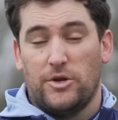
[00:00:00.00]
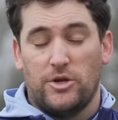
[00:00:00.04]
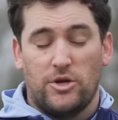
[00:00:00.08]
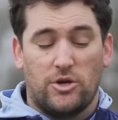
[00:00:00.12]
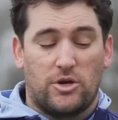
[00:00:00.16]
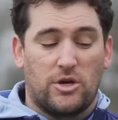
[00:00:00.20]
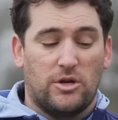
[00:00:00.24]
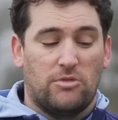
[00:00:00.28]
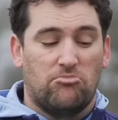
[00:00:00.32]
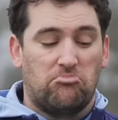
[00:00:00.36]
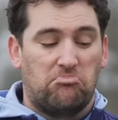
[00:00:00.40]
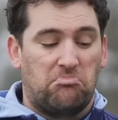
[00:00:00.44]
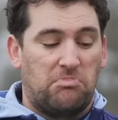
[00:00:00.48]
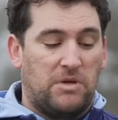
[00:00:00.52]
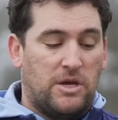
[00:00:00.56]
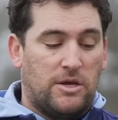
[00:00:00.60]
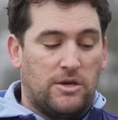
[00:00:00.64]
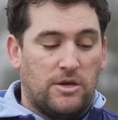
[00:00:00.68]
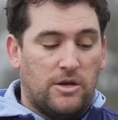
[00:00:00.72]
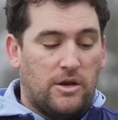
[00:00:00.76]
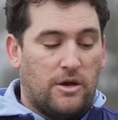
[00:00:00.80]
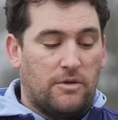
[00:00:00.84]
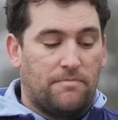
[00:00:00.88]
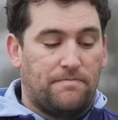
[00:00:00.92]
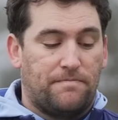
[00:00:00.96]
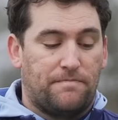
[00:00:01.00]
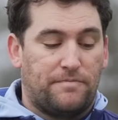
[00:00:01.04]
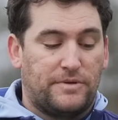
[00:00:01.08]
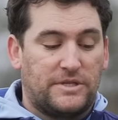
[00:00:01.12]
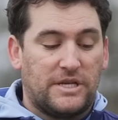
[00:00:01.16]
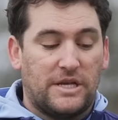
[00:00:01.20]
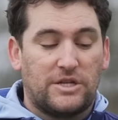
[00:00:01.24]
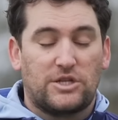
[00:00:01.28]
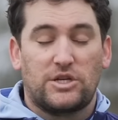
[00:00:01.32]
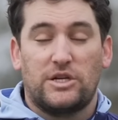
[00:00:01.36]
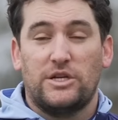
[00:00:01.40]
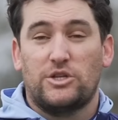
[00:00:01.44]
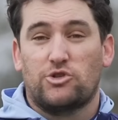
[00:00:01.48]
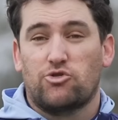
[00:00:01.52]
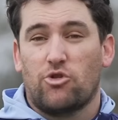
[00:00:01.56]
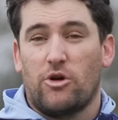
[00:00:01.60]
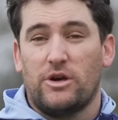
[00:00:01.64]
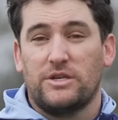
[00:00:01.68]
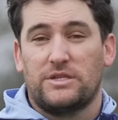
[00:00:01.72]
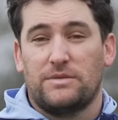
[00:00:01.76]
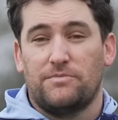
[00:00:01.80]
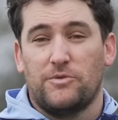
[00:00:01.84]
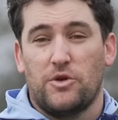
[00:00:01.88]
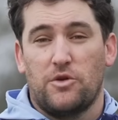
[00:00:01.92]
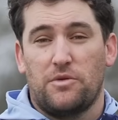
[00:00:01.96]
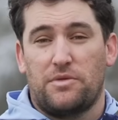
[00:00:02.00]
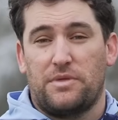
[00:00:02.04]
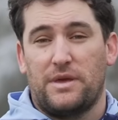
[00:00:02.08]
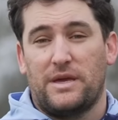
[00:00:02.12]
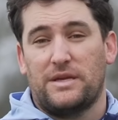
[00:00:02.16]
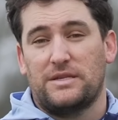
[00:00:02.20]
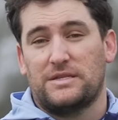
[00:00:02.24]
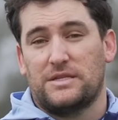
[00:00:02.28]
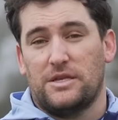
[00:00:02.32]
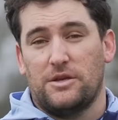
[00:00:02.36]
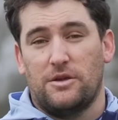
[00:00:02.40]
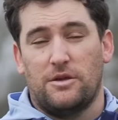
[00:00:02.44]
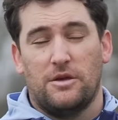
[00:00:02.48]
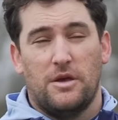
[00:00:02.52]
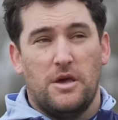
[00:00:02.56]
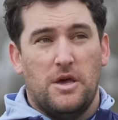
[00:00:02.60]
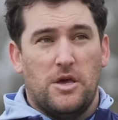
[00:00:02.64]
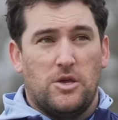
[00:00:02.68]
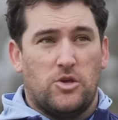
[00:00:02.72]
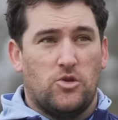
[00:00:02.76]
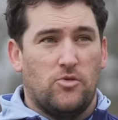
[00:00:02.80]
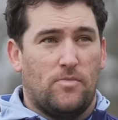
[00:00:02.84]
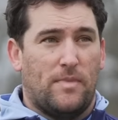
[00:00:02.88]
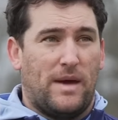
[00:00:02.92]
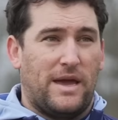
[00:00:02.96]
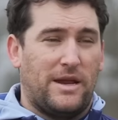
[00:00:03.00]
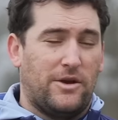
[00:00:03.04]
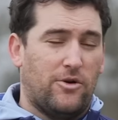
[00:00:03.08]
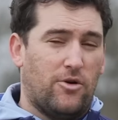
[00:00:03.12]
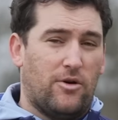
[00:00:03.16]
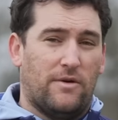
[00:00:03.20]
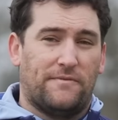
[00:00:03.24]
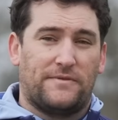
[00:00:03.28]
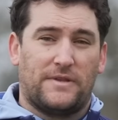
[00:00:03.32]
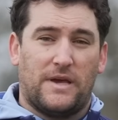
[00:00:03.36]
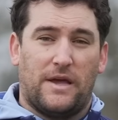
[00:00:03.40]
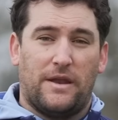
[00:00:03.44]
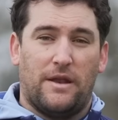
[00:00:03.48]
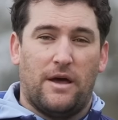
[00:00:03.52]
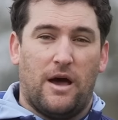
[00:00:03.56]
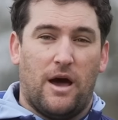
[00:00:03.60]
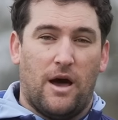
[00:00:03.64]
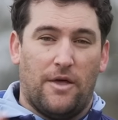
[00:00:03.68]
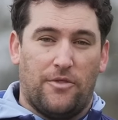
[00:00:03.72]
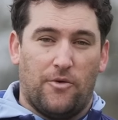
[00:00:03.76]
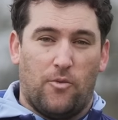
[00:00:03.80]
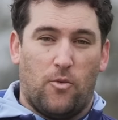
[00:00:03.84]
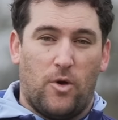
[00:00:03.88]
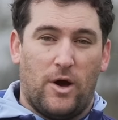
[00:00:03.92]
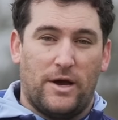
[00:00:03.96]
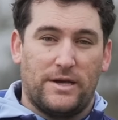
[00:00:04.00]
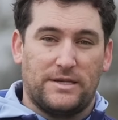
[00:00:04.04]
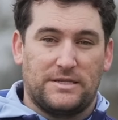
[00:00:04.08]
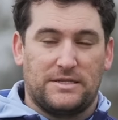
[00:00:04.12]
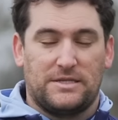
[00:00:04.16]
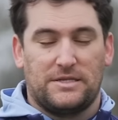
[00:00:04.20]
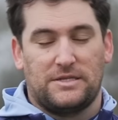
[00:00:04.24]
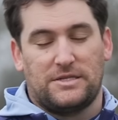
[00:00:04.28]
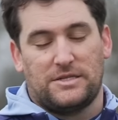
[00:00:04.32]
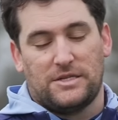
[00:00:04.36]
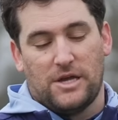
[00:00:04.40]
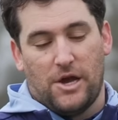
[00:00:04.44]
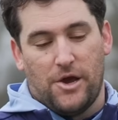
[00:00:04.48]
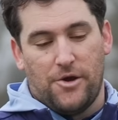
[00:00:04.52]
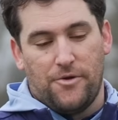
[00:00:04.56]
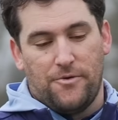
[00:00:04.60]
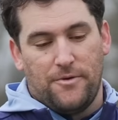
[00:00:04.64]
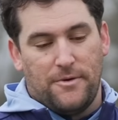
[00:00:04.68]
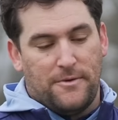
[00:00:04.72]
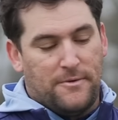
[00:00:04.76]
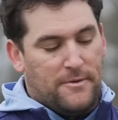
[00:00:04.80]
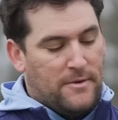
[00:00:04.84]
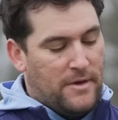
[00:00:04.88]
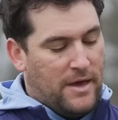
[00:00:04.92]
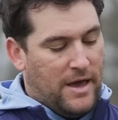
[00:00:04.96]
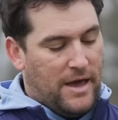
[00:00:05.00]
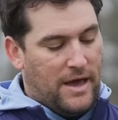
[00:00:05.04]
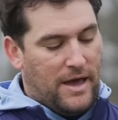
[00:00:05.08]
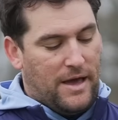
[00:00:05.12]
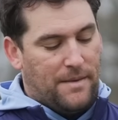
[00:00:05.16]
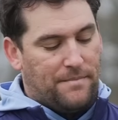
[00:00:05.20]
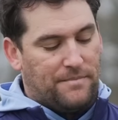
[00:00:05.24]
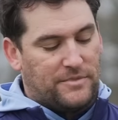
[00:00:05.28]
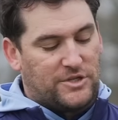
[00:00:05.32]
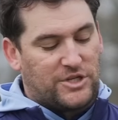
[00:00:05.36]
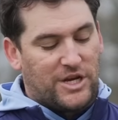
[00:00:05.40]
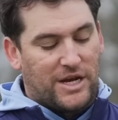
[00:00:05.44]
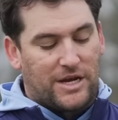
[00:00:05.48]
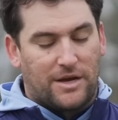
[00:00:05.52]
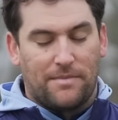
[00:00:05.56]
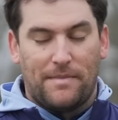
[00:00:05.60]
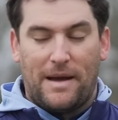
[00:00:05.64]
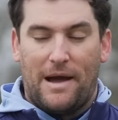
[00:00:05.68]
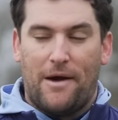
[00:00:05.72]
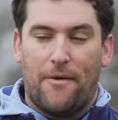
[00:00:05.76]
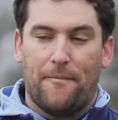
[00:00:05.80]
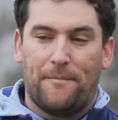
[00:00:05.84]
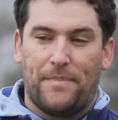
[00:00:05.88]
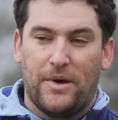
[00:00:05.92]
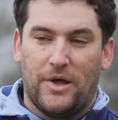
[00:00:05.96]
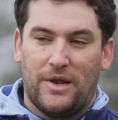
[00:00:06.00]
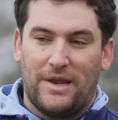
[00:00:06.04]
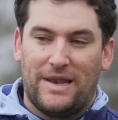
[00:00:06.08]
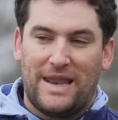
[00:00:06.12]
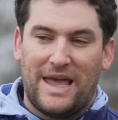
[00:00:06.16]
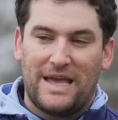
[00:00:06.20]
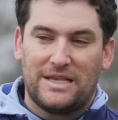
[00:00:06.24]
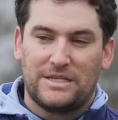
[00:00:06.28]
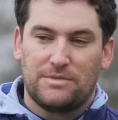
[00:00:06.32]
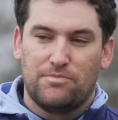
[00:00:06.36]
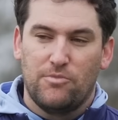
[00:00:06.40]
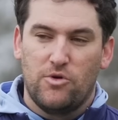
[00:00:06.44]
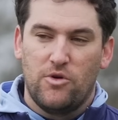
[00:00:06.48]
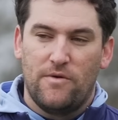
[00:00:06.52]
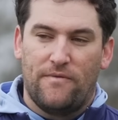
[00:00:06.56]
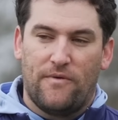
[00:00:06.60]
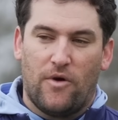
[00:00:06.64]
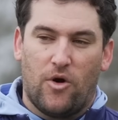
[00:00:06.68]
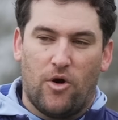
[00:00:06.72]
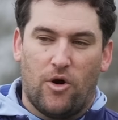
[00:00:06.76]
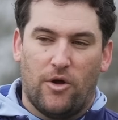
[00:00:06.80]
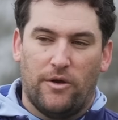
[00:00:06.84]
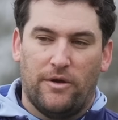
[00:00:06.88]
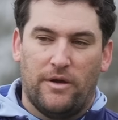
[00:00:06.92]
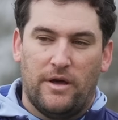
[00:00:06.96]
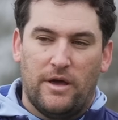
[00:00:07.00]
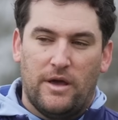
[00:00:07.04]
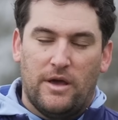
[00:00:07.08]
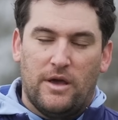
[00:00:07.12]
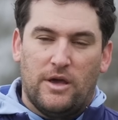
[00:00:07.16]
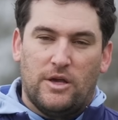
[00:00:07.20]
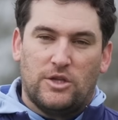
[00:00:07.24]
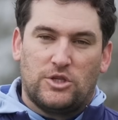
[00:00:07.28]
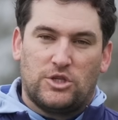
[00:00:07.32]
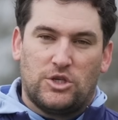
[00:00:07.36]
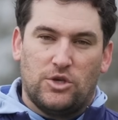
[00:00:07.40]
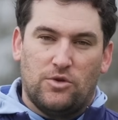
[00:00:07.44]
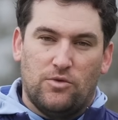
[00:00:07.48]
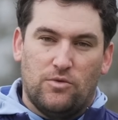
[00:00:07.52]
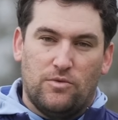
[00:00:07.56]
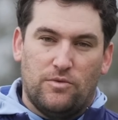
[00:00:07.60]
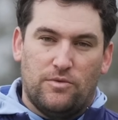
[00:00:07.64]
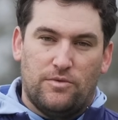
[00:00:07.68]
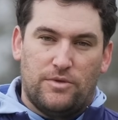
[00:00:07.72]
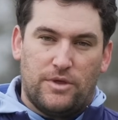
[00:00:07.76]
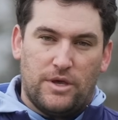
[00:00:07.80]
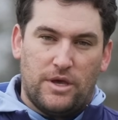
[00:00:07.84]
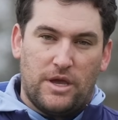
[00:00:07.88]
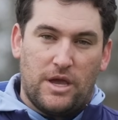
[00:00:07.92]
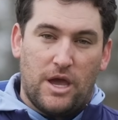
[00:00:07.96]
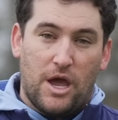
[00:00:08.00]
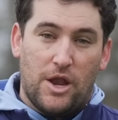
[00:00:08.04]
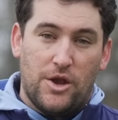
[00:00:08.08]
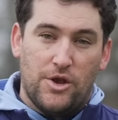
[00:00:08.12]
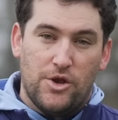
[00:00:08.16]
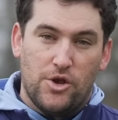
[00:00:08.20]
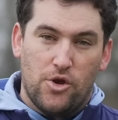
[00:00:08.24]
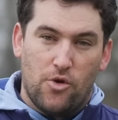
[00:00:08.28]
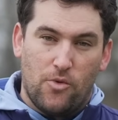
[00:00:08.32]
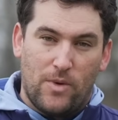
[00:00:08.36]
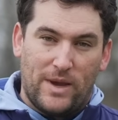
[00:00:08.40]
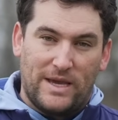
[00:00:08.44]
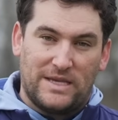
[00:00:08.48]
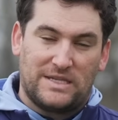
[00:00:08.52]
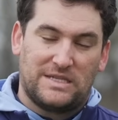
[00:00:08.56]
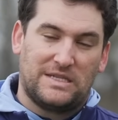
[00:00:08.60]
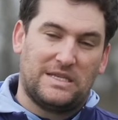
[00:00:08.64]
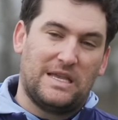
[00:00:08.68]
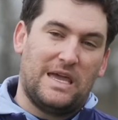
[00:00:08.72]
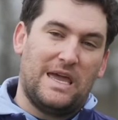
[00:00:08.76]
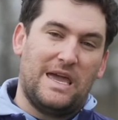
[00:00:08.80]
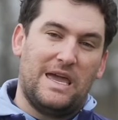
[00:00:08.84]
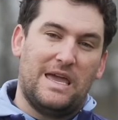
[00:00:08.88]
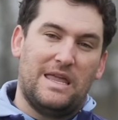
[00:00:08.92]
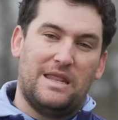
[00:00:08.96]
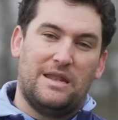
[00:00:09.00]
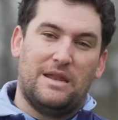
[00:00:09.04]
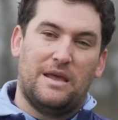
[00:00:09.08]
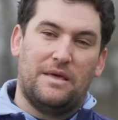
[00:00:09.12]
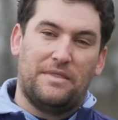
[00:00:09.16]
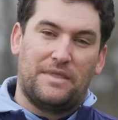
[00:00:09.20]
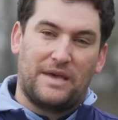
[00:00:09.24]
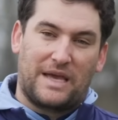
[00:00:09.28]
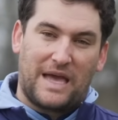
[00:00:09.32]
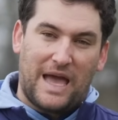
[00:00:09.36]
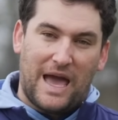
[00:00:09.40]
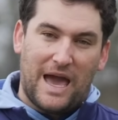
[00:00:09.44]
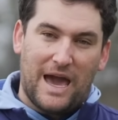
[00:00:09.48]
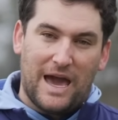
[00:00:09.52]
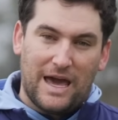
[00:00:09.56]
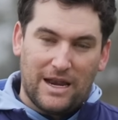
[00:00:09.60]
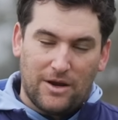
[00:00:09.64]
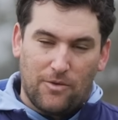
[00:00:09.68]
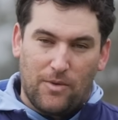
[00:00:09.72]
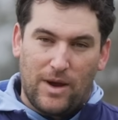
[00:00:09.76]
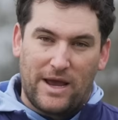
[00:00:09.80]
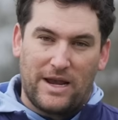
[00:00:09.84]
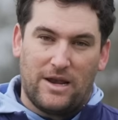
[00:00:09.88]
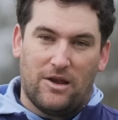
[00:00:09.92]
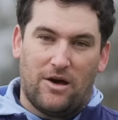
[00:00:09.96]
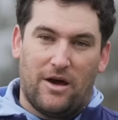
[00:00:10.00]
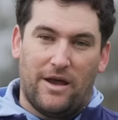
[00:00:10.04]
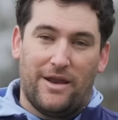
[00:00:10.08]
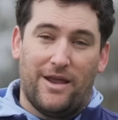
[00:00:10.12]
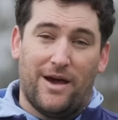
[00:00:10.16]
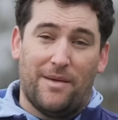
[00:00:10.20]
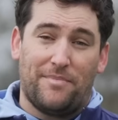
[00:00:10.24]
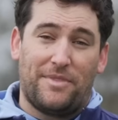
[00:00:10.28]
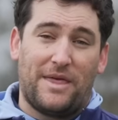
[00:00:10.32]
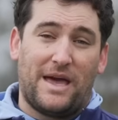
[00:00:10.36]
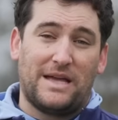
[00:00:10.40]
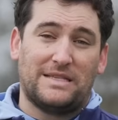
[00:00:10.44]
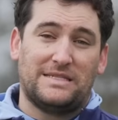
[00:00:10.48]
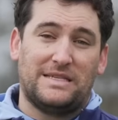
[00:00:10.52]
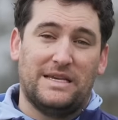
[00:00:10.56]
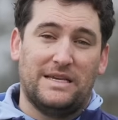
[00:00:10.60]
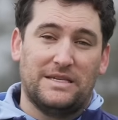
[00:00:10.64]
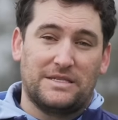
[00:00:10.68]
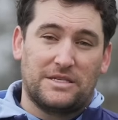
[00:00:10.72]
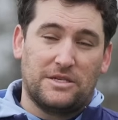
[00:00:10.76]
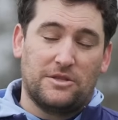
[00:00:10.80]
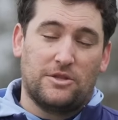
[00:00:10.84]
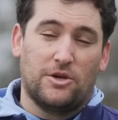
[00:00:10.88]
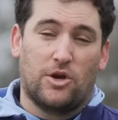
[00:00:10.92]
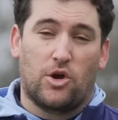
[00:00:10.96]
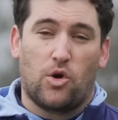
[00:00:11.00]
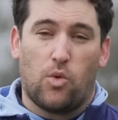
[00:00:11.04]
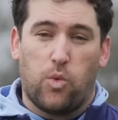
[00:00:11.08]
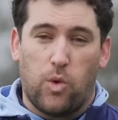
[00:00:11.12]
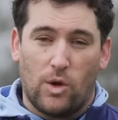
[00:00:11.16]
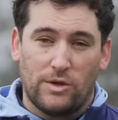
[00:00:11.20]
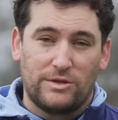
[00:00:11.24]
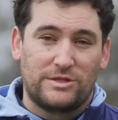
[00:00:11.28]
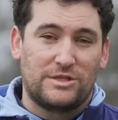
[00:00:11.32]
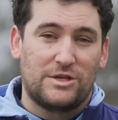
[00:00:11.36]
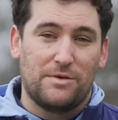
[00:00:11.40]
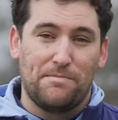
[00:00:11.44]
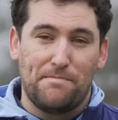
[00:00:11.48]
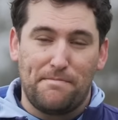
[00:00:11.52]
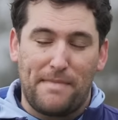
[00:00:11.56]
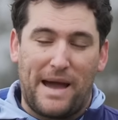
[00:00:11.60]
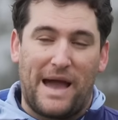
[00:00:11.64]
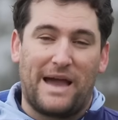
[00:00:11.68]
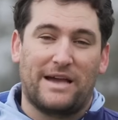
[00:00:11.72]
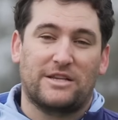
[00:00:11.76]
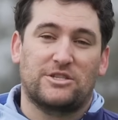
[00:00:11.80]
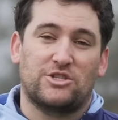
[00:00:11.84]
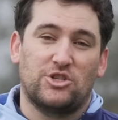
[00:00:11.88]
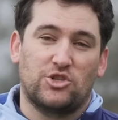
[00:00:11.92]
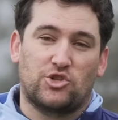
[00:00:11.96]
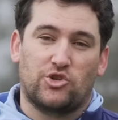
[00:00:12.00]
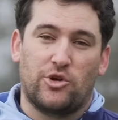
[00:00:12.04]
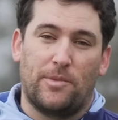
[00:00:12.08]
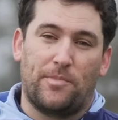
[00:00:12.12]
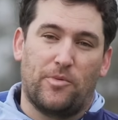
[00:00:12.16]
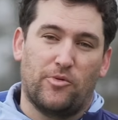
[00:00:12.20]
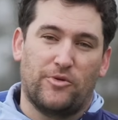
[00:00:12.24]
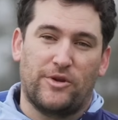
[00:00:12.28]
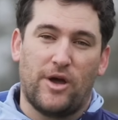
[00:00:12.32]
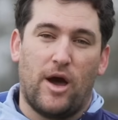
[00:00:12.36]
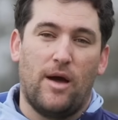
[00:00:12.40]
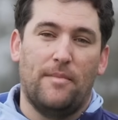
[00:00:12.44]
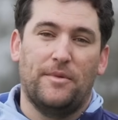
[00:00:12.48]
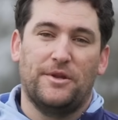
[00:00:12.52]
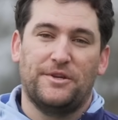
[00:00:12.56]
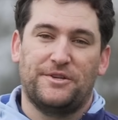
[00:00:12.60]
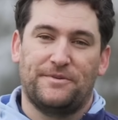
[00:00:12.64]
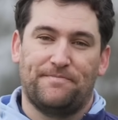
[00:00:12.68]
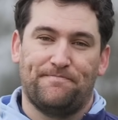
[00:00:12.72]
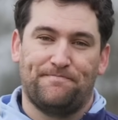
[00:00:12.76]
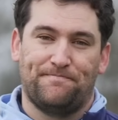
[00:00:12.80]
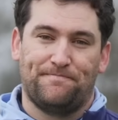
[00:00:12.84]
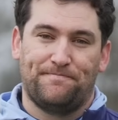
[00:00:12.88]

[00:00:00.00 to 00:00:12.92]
You can, potentially try some new things that you may not have done otherwise. So check them out. But let's move on to the newest in the Callaway lineup. That is the Quantum Max Triple Diamond.